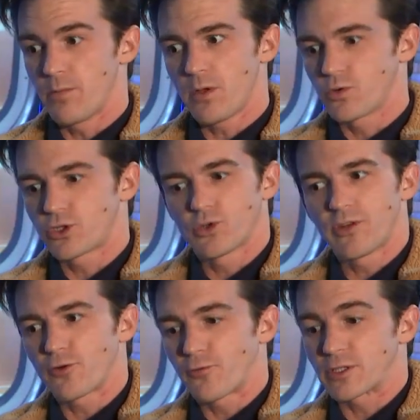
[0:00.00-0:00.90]
it was so
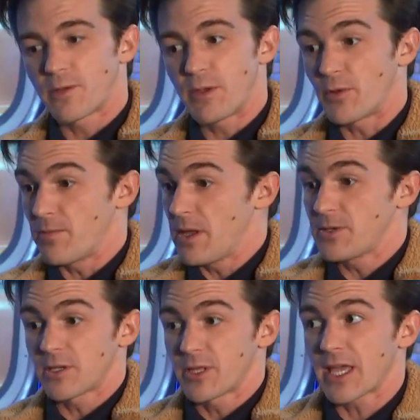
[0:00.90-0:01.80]
difficult for some people that maybe
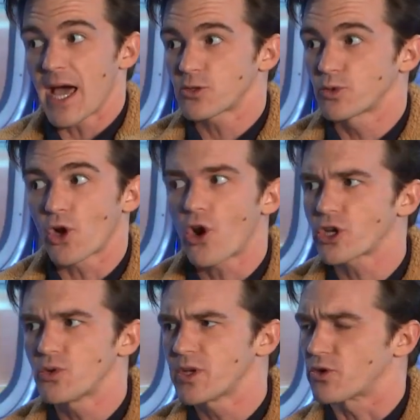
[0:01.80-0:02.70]
some of the cast was
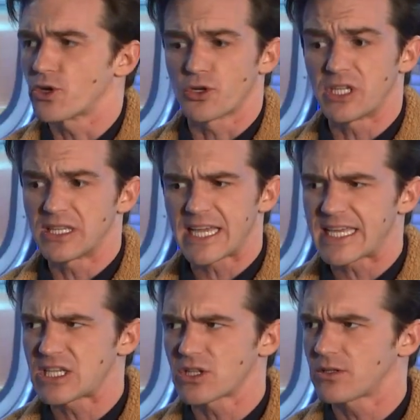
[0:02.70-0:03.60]
arguing or didn't like
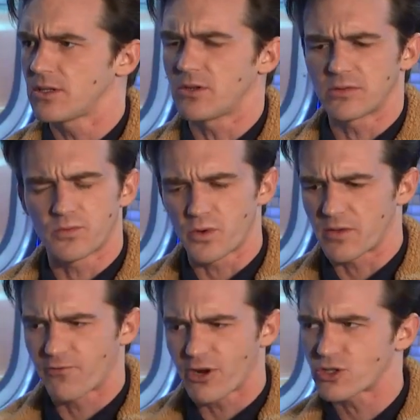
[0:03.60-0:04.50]
each other, were
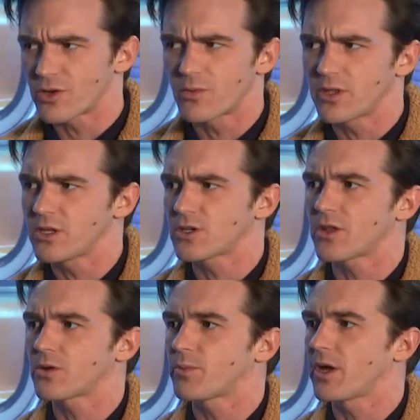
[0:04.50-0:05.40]
frustrated with each
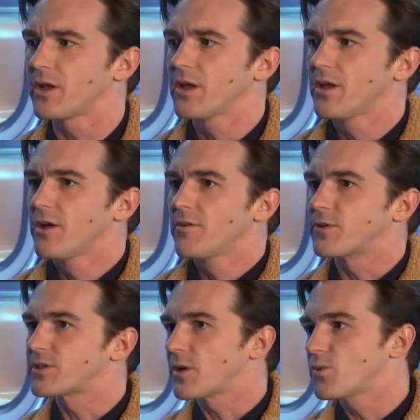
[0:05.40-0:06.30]
other, but
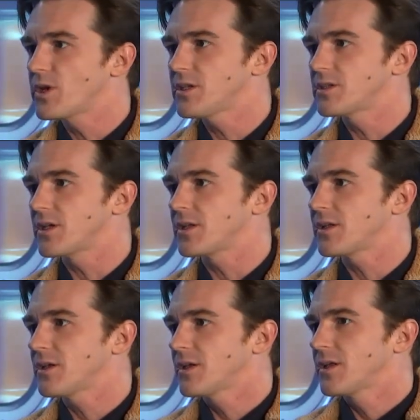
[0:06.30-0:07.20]
for some reason